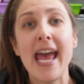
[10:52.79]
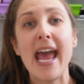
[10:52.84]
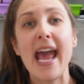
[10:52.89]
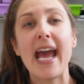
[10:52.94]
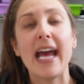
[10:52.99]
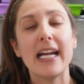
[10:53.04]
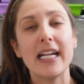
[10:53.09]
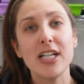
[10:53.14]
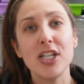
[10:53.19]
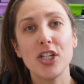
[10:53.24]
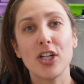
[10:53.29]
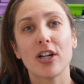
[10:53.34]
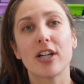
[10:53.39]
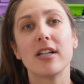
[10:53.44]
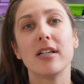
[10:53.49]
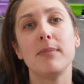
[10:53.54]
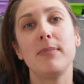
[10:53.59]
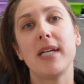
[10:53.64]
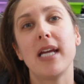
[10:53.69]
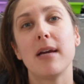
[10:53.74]
and you're
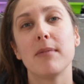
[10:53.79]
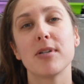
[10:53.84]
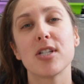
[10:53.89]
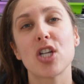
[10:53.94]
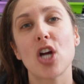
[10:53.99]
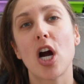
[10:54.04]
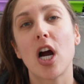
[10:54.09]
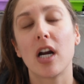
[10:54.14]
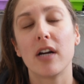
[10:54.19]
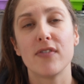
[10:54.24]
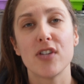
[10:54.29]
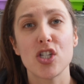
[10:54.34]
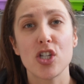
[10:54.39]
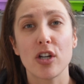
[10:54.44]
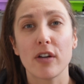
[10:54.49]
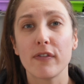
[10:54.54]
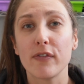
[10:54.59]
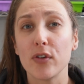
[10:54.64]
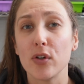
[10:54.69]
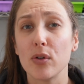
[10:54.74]
going to be able to harvest
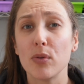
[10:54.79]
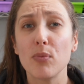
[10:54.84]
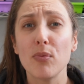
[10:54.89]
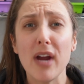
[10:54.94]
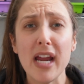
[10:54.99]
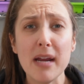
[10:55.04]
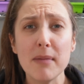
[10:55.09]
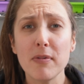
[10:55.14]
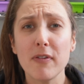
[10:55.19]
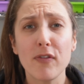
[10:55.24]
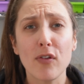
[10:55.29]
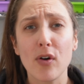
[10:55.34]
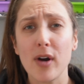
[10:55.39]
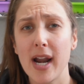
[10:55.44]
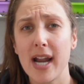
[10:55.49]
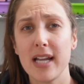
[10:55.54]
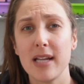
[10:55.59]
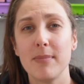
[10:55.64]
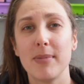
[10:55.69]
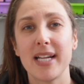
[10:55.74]
your food way before
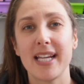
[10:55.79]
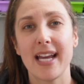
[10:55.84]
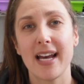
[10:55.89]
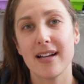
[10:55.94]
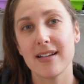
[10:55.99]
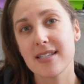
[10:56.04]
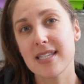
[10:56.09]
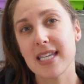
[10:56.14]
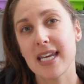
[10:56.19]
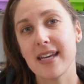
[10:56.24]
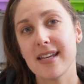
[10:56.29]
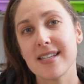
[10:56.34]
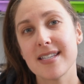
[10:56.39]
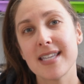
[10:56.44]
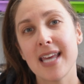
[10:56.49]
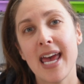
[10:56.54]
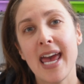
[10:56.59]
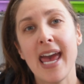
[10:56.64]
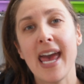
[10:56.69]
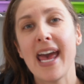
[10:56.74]
anybody else
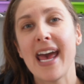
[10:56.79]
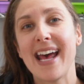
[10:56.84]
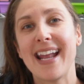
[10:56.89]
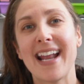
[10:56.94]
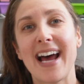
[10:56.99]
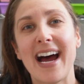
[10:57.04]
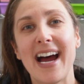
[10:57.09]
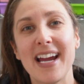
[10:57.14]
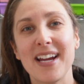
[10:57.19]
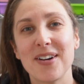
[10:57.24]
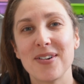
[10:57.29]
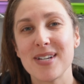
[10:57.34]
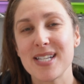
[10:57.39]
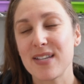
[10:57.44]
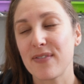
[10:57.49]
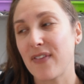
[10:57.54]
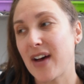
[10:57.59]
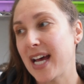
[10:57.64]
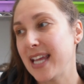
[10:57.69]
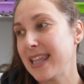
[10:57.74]
is. And I always
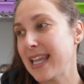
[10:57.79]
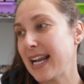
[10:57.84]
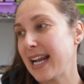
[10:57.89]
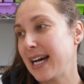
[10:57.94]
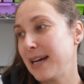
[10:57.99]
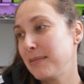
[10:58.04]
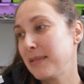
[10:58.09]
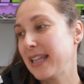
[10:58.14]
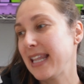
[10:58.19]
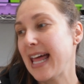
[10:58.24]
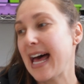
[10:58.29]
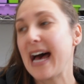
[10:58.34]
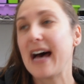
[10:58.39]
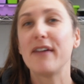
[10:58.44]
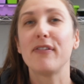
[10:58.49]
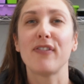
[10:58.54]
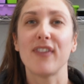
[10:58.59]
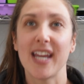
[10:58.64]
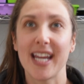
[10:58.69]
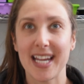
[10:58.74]
find that I'm
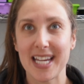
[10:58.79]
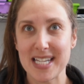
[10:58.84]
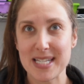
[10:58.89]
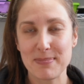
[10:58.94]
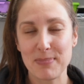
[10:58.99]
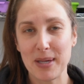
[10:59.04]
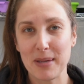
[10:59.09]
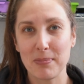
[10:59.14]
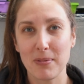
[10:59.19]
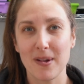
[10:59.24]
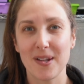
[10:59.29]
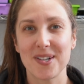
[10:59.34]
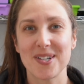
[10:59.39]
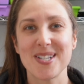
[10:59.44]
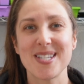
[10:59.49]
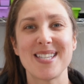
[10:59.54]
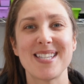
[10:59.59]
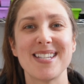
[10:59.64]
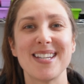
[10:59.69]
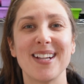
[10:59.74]
laughing as people are
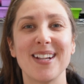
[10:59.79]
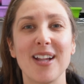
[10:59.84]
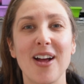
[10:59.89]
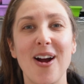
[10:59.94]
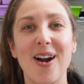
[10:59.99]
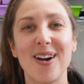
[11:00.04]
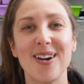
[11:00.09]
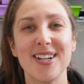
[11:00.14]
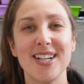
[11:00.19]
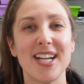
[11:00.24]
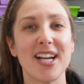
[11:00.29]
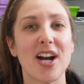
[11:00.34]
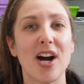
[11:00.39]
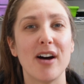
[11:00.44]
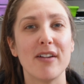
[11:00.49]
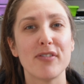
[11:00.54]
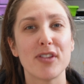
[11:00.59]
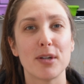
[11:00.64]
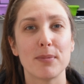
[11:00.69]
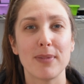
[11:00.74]
still hardening
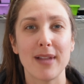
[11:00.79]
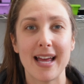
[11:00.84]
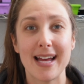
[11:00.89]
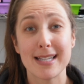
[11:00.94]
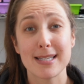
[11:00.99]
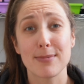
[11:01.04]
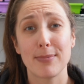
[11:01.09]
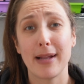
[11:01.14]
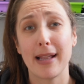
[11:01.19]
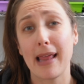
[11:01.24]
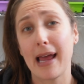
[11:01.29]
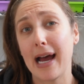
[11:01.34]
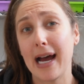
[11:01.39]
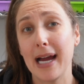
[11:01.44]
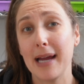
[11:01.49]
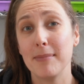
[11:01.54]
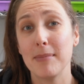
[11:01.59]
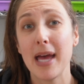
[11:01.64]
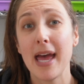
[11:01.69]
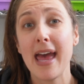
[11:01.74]
off their plants while
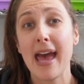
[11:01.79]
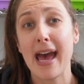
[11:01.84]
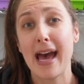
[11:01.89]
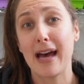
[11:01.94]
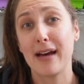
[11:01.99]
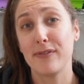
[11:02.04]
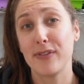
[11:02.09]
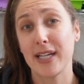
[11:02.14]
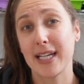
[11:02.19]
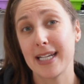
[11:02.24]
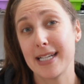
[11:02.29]
I'm having